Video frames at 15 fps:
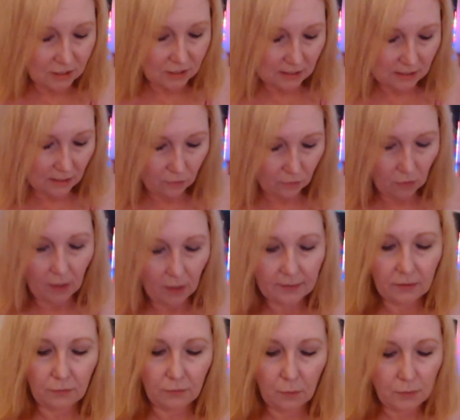never like
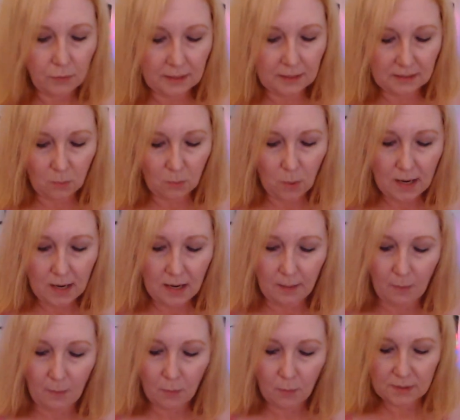to throw things away.
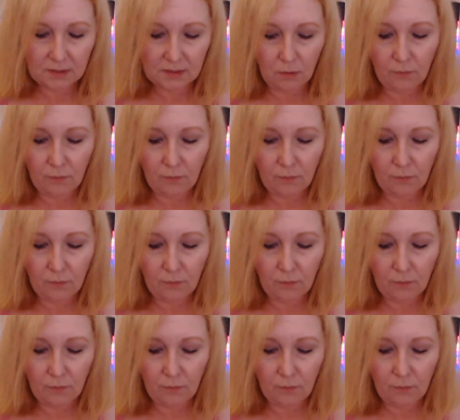I'm always so